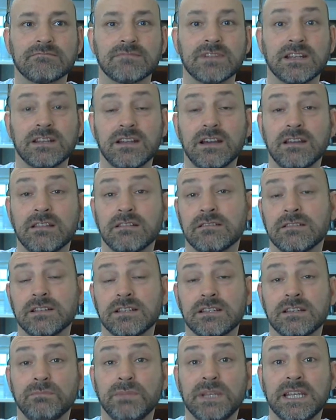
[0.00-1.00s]
another
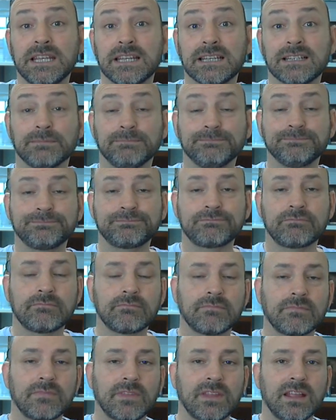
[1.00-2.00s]
is to be it.
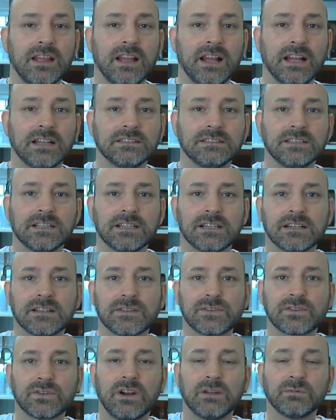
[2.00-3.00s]
And
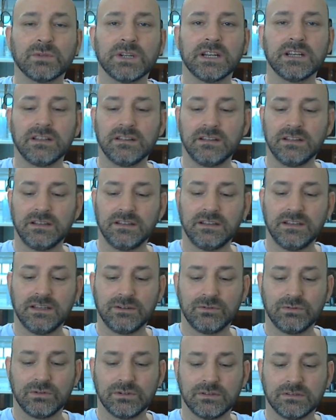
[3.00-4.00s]
so I'm writing the
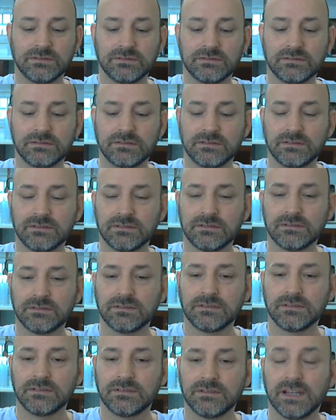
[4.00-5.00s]

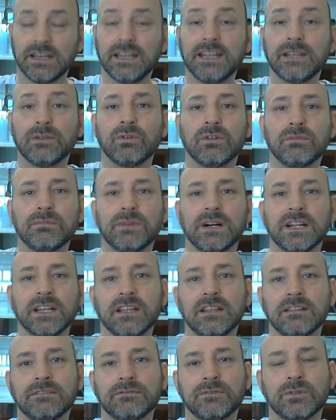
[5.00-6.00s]
an Equal
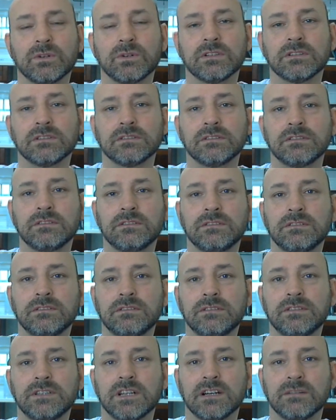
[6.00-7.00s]
Money for
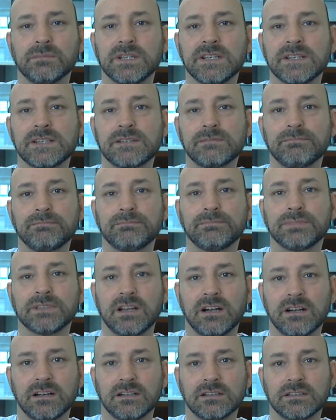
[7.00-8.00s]
Dummies
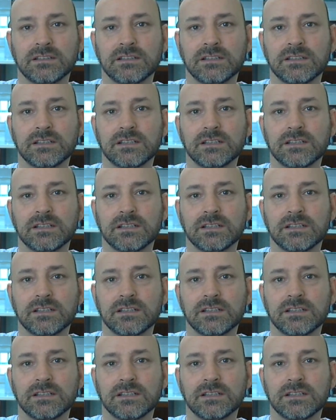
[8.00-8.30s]
blog.